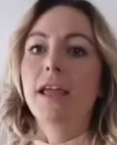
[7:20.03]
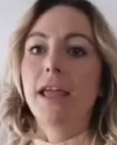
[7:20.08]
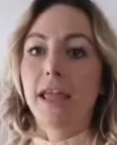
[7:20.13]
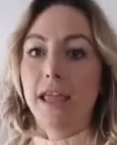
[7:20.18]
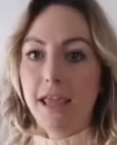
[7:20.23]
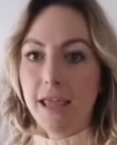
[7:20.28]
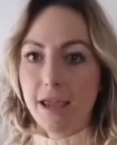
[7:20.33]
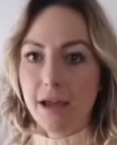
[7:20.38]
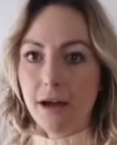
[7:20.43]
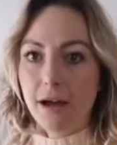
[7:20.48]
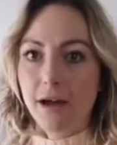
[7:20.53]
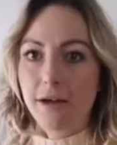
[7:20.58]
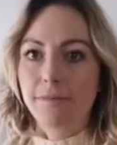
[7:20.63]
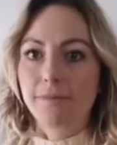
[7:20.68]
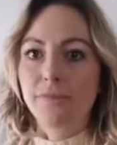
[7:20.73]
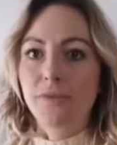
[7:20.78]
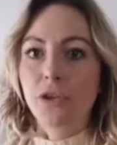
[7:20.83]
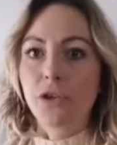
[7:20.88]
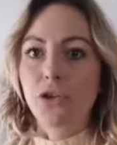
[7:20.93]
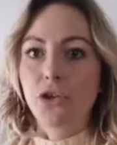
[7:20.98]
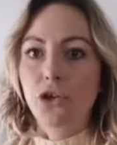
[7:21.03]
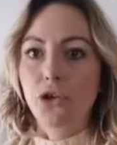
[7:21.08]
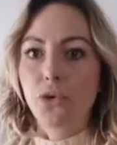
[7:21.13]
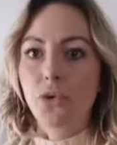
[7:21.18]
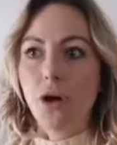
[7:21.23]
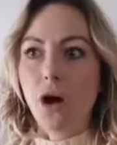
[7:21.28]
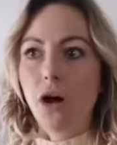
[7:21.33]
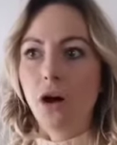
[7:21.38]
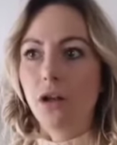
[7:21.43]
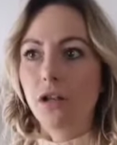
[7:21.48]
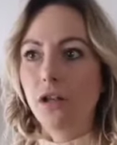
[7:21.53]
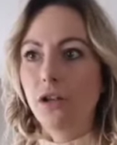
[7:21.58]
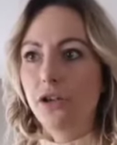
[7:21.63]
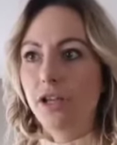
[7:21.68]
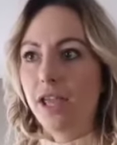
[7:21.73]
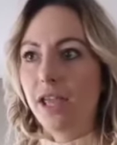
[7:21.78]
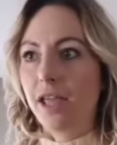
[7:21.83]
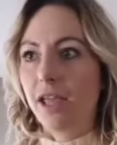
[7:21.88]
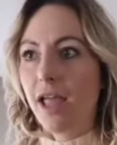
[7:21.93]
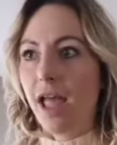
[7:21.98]
Here, you are
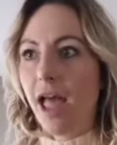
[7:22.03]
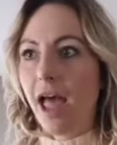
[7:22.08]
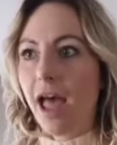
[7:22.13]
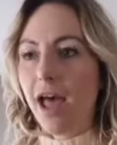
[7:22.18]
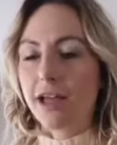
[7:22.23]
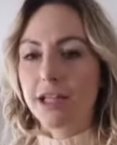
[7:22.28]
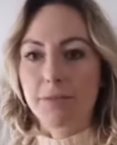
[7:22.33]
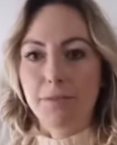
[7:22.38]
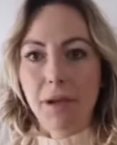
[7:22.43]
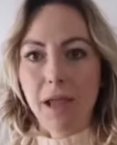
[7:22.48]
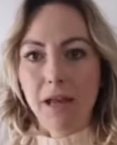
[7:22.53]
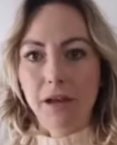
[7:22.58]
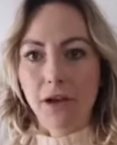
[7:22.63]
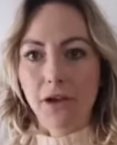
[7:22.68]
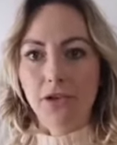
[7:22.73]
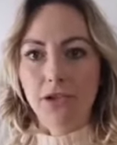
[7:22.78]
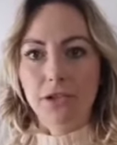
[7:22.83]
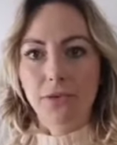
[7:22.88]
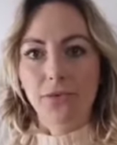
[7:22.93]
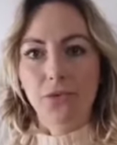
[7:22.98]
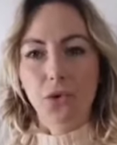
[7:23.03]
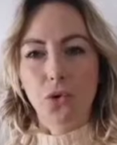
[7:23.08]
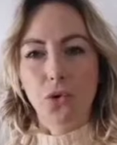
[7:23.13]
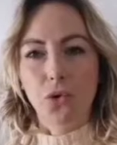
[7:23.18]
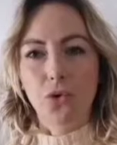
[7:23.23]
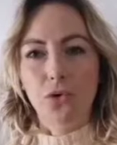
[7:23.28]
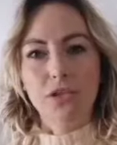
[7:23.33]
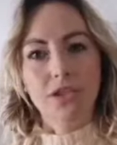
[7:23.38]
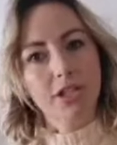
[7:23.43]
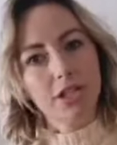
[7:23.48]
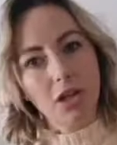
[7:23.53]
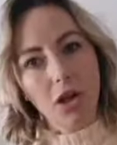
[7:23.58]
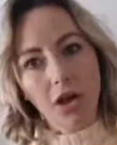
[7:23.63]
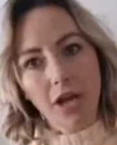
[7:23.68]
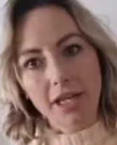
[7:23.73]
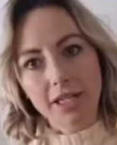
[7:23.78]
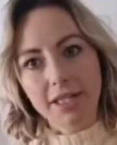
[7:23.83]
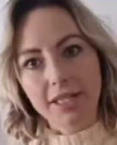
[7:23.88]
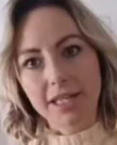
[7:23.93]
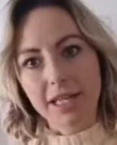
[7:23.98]
looking at pillows for
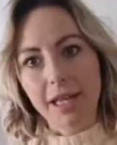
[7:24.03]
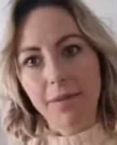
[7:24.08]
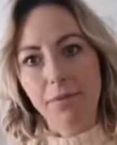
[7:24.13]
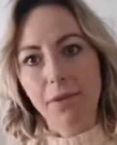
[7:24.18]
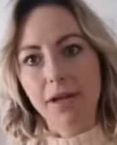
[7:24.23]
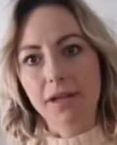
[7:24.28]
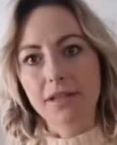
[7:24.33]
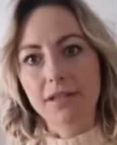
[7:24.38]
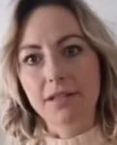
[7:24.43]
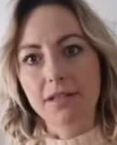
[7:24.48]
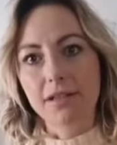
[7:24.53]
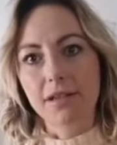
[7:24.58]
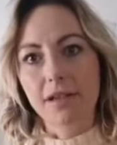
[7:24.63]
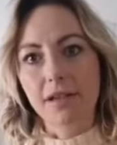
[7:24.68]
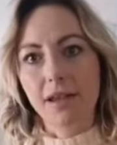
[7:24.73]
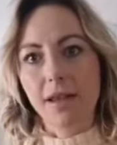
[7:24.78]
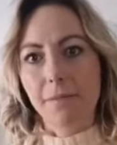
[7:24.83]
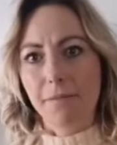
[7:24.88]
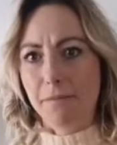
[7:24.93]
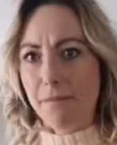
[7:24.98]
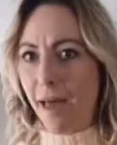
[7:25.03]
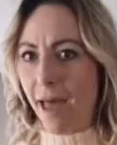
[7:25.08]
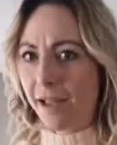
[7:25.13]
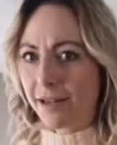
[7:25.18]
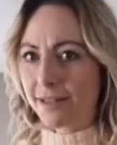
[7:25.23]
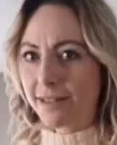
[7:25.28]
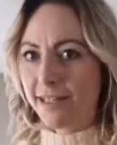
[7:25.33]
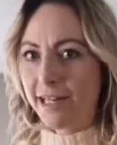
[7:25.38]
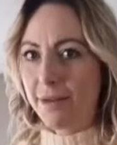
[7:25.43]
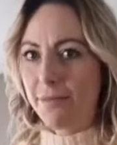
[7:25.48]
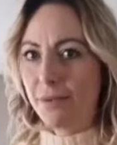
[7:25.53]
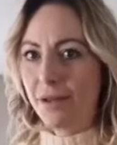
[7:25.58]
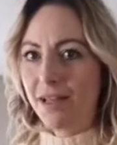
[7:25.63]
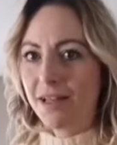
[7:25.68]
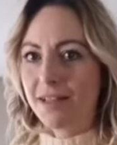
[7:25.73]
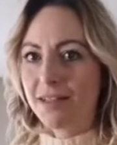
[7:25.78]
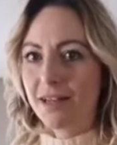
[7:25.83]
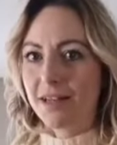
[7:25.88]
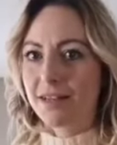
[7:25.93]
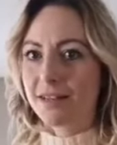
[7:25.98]
side sleepers, back
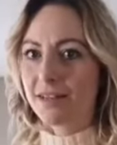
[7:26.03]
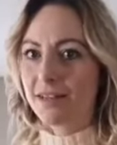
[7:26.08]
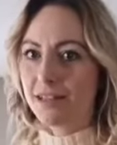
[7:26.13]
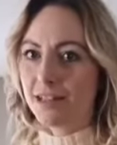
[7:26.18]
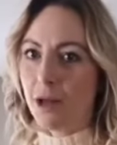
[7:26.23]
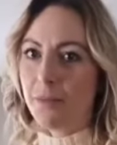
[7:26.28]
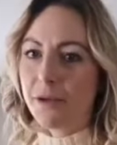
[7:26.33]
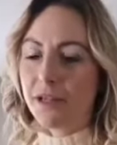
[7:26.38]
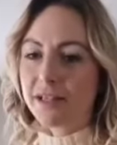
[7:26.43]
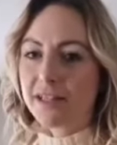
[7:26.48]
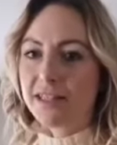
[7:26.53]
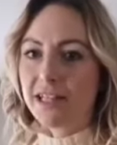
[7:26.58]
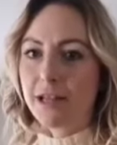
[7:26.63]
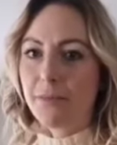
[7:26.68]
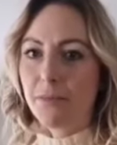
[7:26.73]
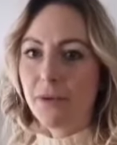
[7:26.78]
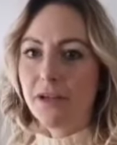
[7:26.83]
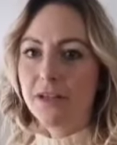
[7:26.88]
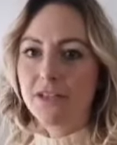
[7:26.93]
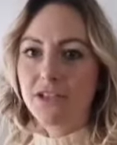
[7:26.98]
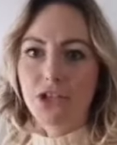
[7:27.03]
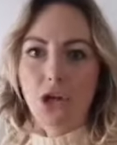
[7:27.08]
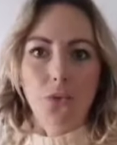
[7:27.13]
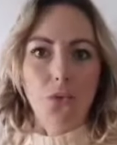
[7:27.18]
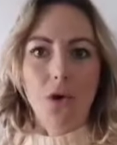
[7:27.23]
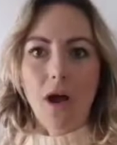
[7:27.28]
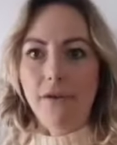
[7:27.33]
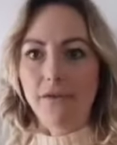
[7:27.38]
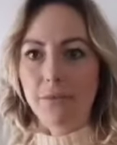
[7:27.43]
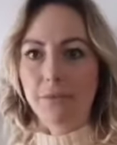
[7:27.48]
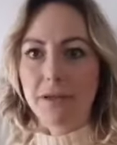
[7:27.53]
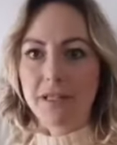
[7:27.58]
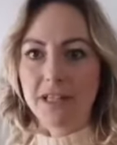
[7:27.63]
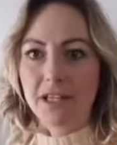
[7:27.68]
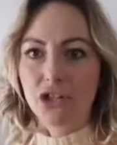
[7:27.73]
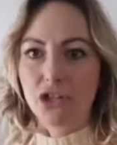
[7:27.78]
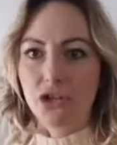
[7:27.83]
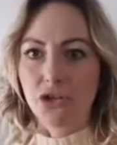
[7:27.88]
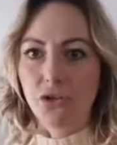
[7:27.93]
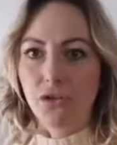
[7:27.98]
sleepers, stomach sleepers. So whatever
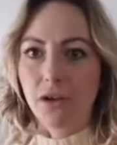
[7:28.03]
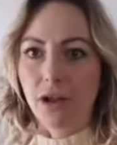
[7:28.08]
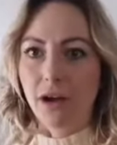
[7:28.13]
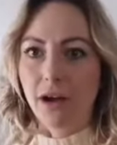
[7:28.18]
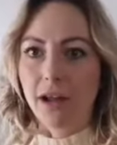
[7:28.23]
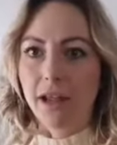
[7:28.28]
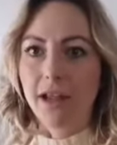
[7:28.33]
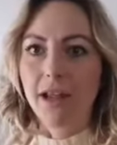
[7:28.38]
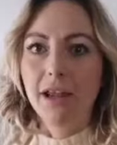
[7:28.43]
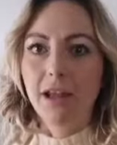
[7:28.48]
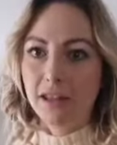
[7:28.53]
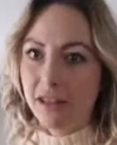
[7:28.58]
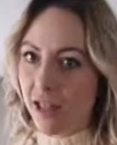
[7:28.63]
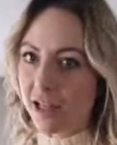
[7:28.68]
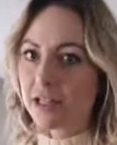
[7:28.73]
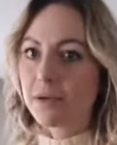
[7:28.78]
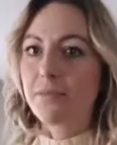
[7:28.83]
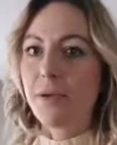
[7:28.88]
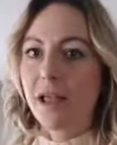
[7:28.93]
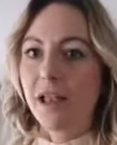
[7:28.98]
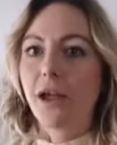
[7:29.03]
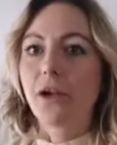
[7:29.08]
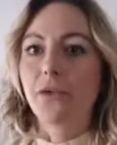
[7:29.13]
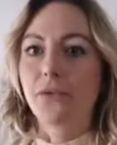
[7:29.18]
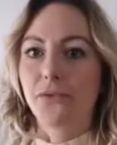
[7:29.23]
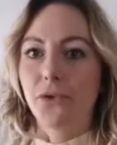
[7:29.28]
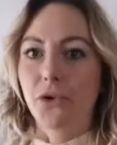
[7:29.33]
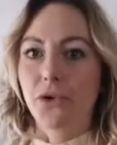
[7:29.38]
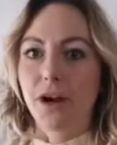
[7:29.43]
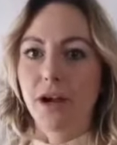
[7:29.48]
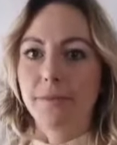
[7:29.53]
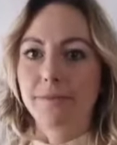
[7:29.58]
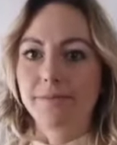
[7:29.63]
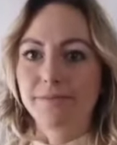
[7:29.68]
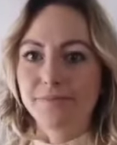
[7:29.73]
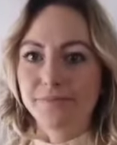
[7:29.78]
position you lie, there's a pillow for it.